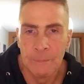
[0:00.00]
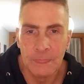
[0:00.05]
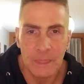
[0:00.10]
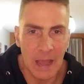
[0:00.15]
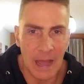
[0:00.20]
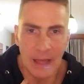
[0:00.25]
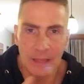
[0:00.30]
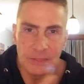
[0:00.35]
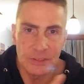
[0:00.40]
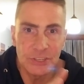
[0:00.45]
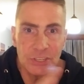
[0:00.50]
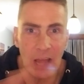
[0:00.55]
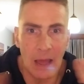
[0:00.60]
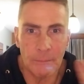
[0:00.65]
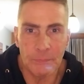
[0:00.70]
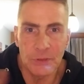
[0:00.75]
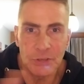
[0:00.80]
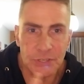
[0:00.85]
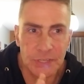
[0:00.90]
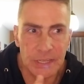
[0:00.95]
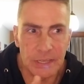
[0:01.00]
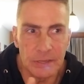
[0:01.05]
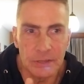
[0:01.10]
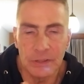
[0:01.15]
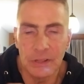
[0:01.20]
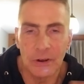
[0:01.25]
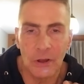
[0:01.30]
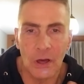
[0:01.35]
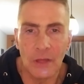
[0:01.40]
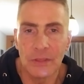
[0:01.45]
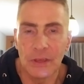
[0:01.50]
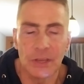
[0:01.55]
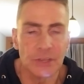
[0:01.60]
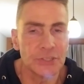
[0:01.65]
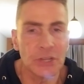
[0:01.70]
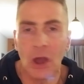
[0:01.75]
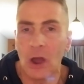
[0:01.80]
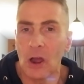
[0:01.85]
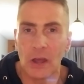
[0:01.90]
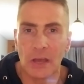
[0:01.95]
on Stop the Steal and all
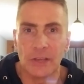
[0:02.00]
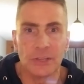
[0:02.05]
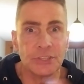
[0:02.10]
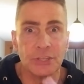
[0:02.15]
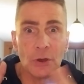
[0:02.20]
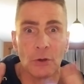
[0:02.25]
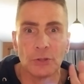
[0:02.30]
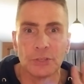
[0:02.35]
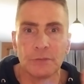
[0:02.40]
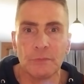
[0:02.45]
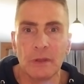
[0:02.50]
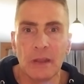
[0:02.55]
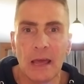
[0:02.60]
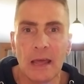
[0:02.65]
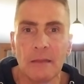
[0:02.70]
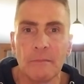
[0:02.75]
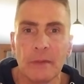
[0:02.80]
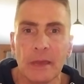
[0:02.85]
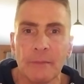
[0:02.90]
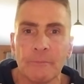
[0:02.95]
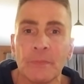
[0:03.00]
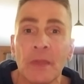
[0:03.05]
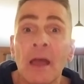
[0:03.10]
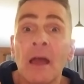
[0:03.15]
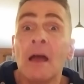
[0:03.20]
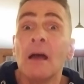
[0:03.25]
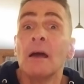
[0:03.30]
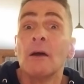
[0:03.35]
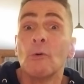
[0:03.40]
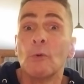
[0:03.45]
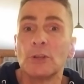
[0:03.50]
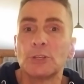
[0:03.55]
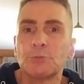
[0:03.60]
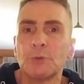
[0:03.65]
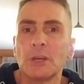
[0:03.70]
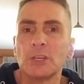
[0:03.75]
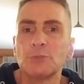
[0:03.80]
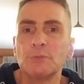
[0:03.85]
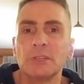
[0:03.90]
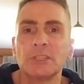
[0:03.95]
this is the ultimate enemy. Which
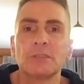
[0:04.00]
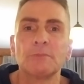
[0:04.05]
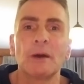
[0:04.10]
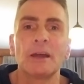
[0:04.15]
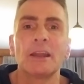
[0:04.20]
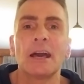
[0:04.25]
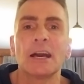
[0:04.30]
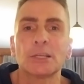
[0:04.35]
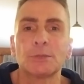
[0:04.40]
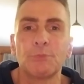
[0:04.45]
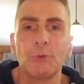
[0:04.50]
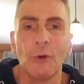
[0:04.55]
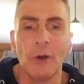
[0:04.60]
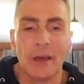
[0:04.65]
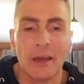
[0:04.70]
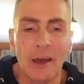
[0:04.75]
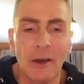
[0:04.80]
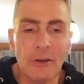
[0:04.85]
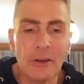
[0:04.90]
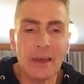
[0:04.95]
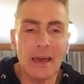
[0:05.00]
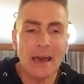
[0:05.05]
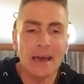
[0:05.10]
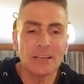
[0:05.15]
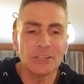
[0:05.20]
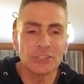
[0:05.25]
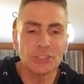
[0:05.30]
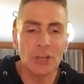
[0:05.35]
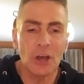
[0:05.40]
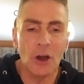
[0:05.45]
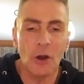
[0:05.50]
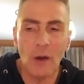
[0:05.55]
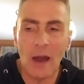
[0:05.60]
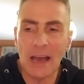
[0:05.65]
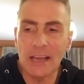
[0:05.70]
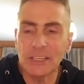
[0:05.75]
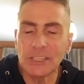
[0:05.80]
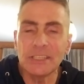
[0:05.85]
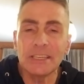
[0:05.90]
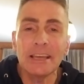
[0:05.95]
brings me to my next point. Okay, so
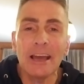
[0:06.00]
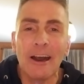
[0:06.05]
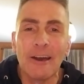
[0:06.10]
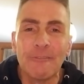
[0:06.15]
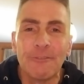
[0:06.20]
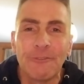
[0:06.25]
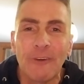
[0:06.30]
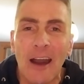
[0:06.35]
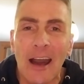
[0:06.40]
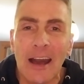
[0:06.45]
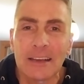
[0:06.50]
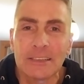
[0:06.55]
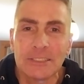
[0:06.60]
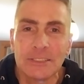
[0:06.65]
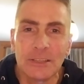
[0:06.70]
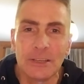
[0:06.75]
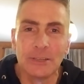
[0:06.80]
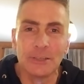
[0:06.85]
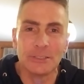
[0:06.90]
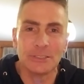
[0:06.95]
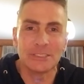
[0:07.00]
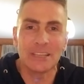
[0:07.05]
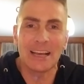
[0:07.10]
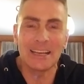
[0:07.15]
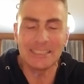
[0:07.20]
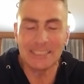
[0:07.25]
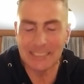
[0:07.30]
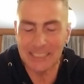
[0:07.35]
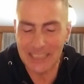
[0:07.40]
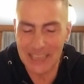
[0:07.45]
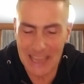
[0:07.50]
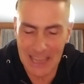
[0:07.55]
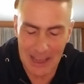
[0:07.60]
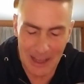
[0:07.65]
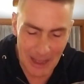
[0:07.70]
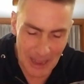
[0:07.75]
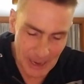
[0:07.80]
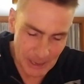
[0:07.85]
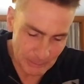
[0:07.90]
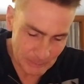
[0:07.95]
I see on Fox News, I see
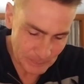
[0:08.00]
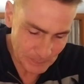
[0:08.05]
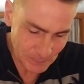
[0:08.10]
I